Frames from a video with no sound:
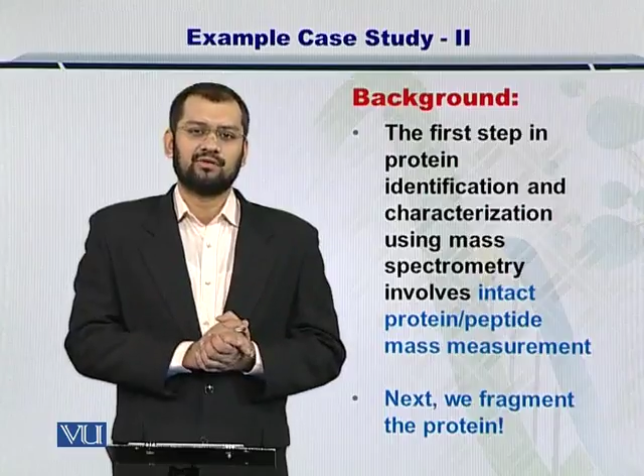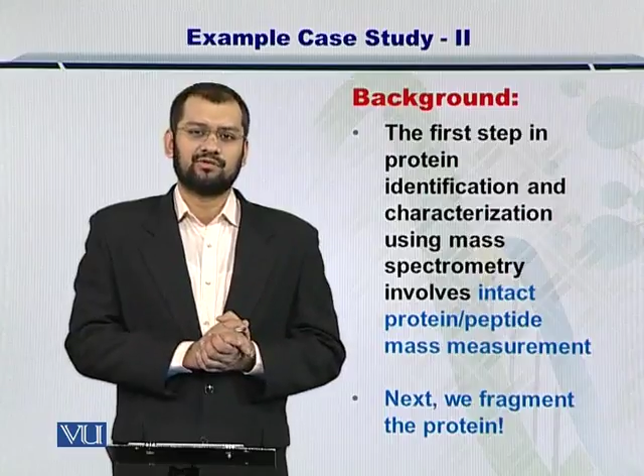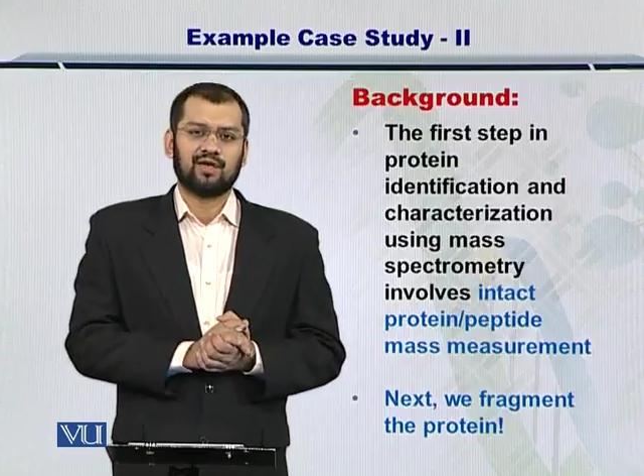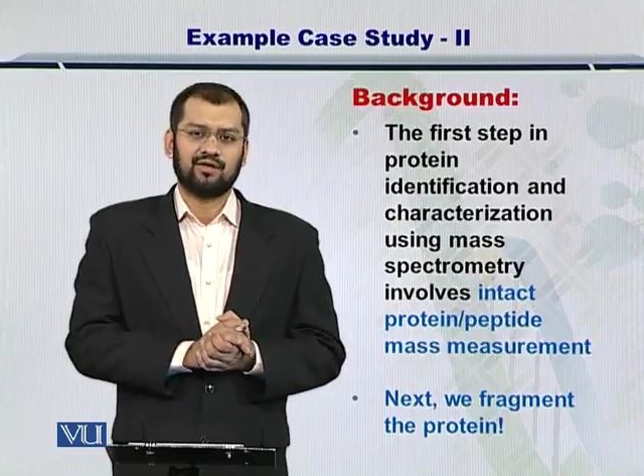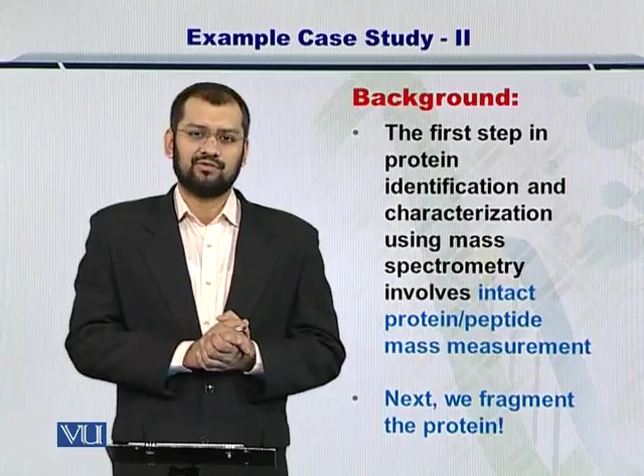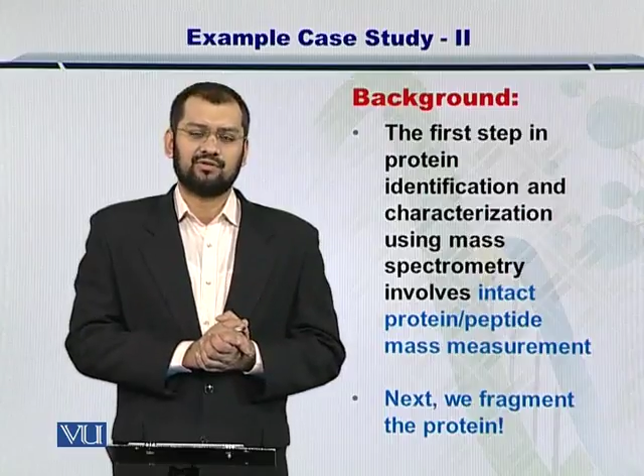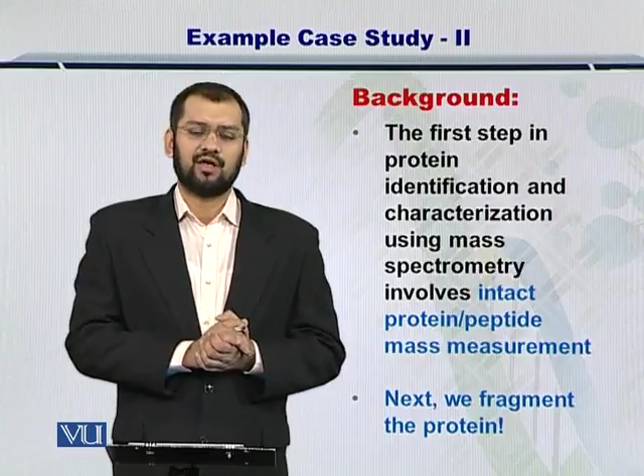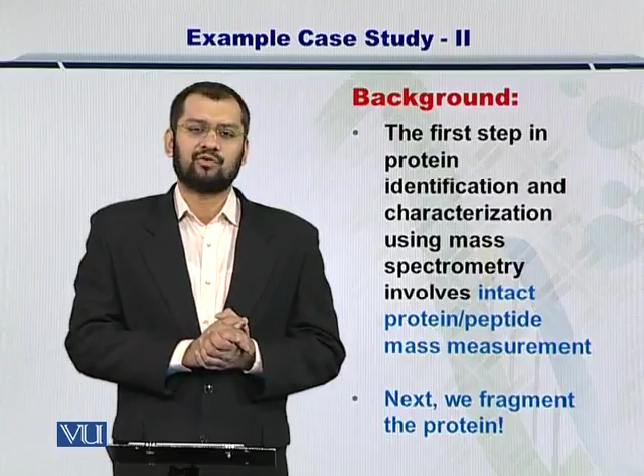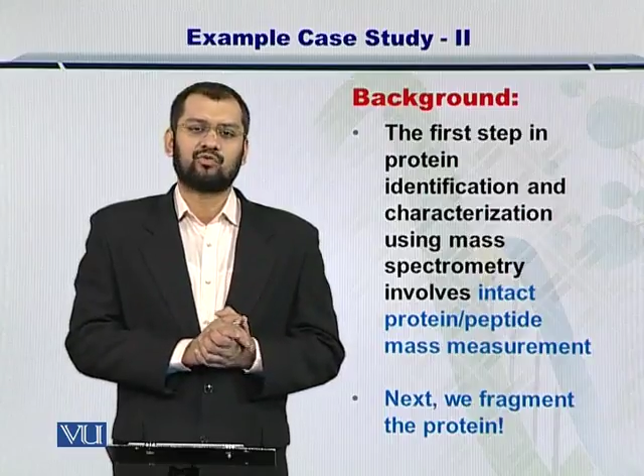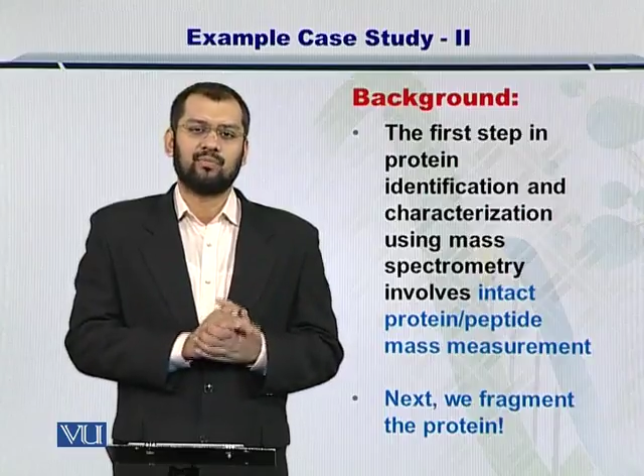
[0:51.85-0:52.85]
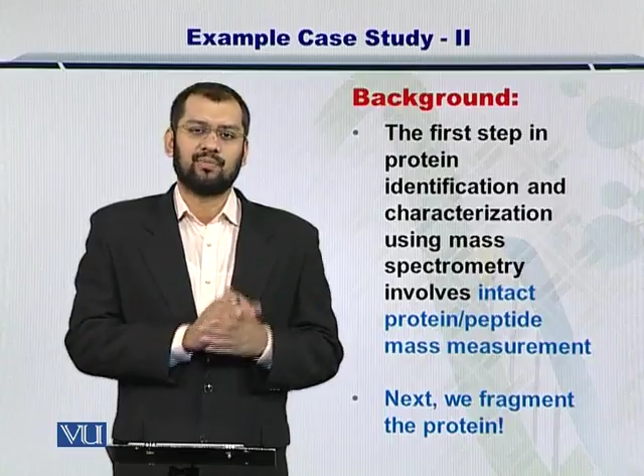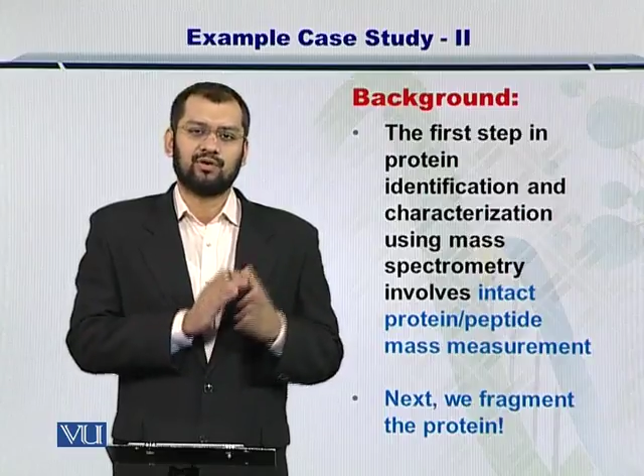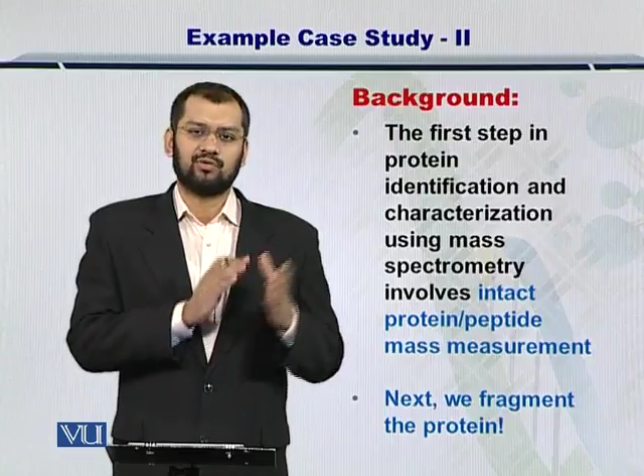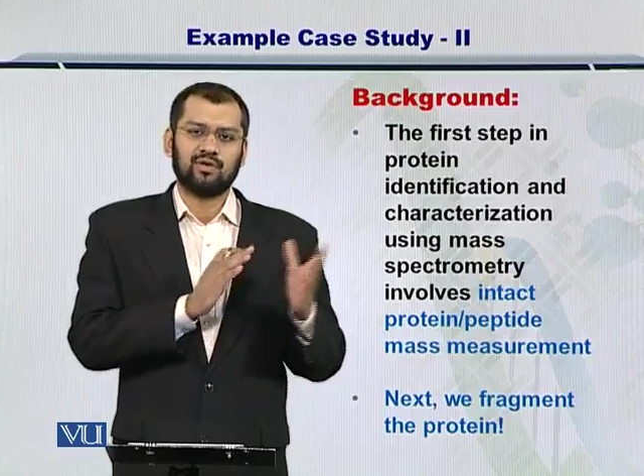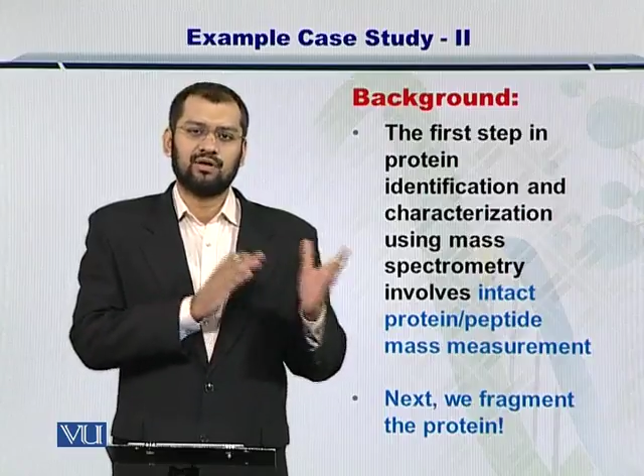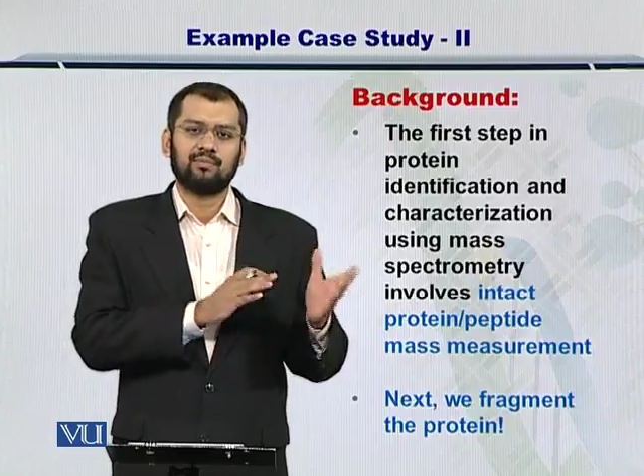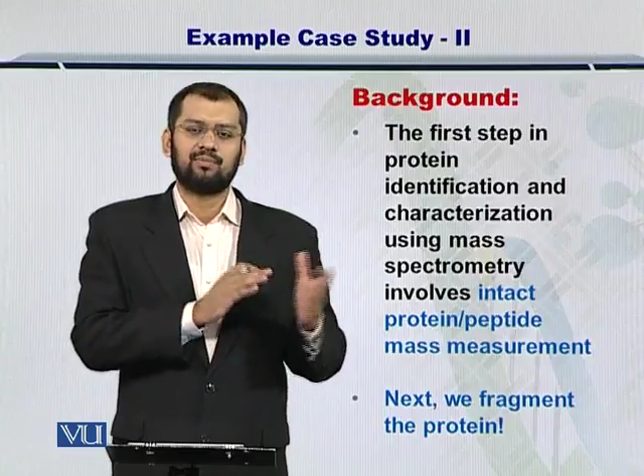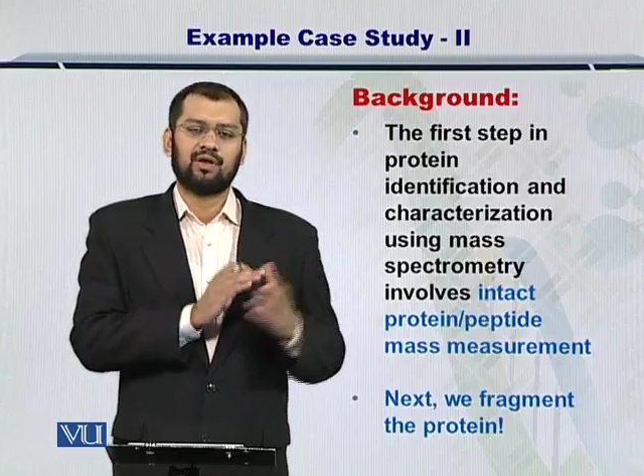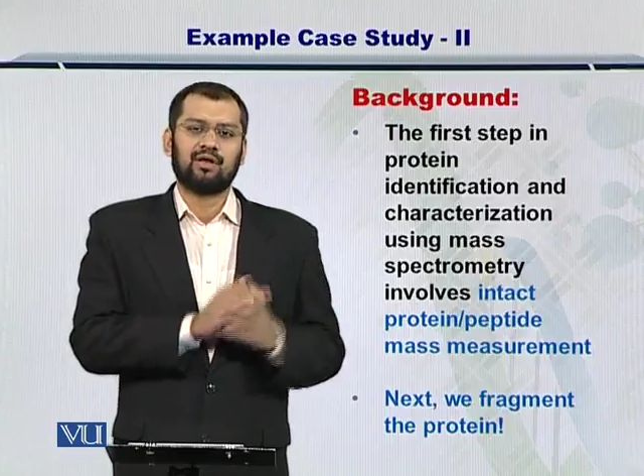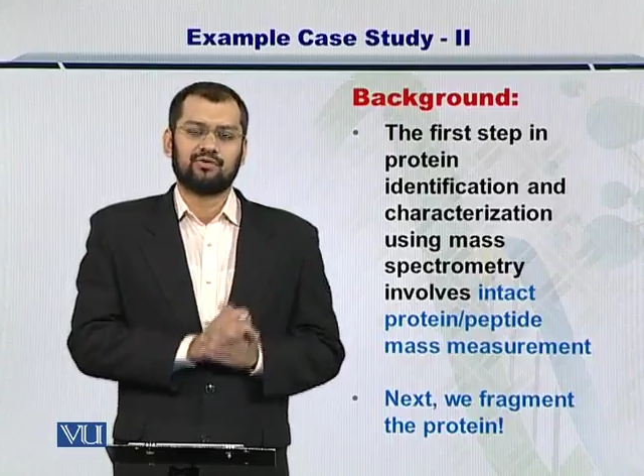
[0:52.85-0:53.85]
size as compared to the
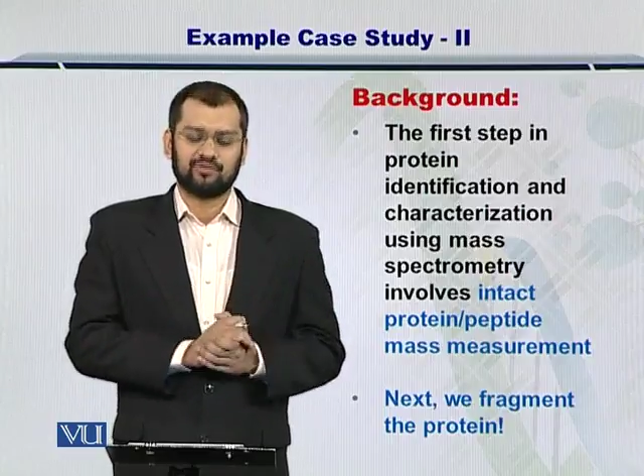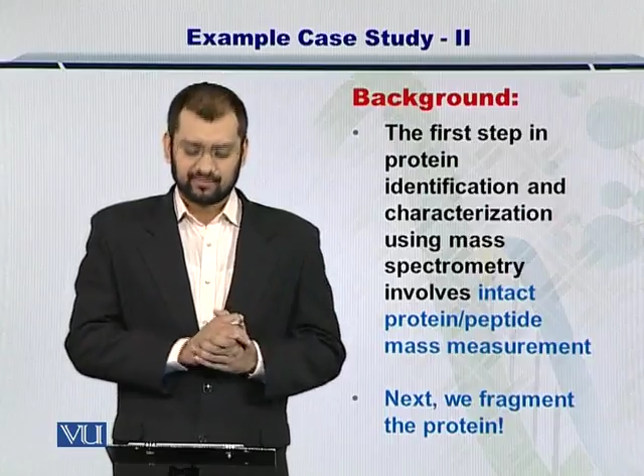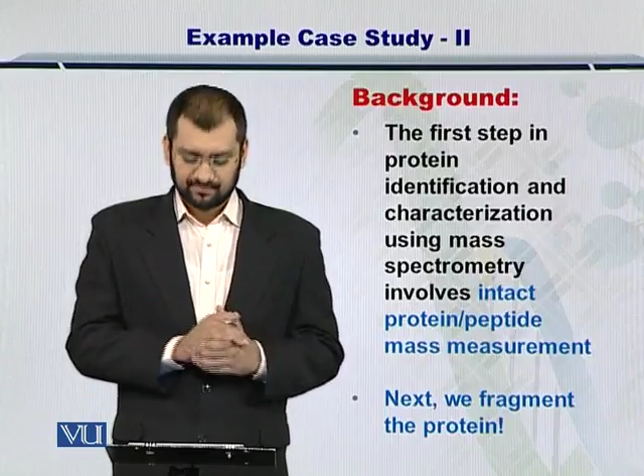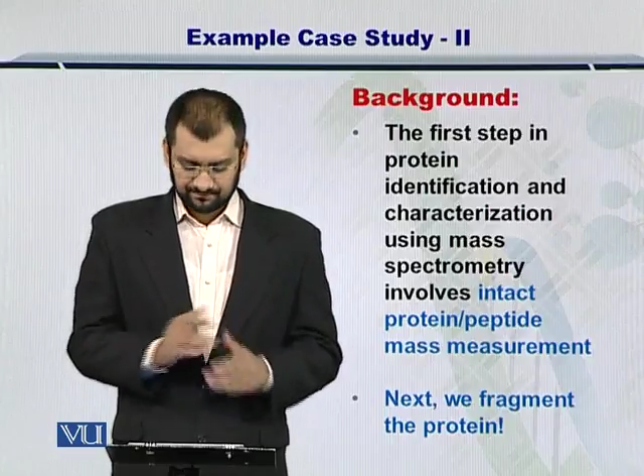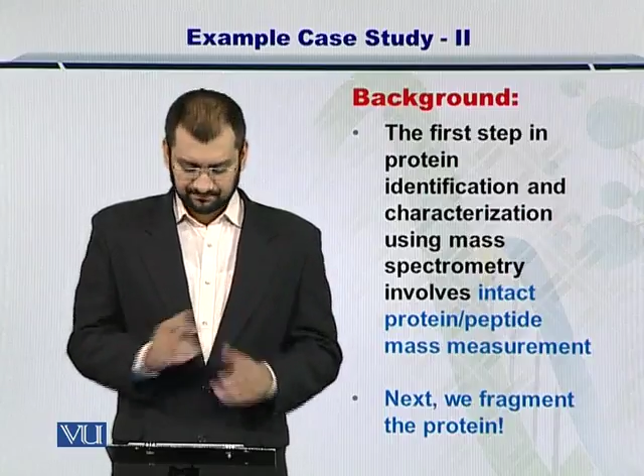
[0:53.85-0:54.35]
precursor.